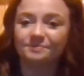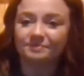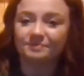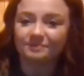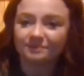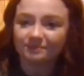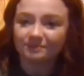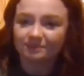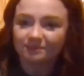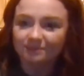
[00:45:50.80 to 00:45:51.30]

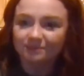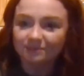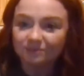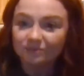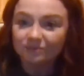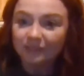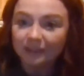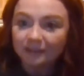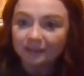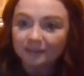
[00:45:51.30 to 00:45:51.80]

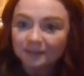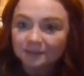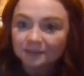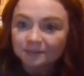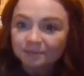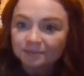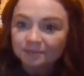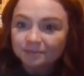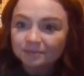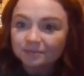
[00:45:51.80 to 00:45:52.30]

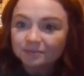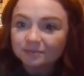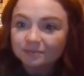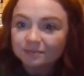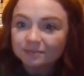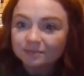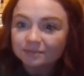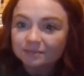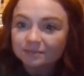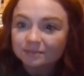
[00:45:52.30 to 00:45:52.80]

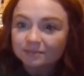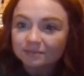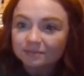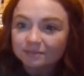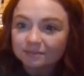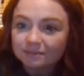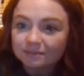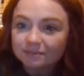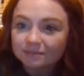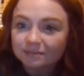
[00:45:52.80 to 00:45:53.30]

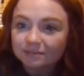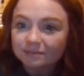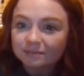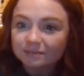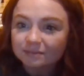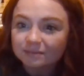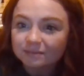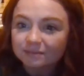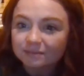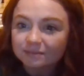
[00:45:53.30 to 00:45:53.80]

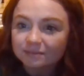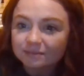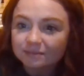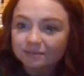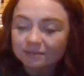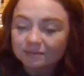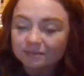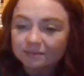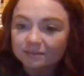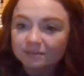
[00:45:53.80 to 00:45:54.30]

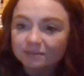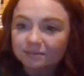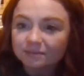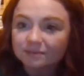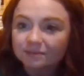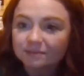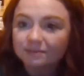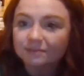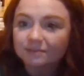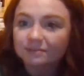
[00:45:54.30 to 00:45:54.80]

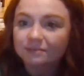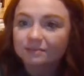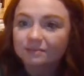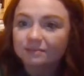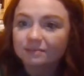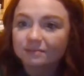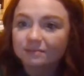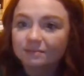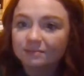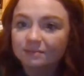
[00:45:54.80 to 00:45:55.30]

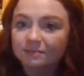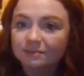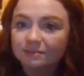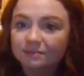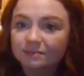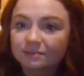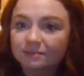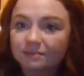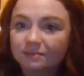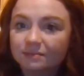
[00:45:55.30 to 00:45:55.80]

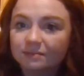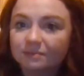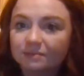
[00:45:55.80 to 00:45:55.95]
This person isn't speaking.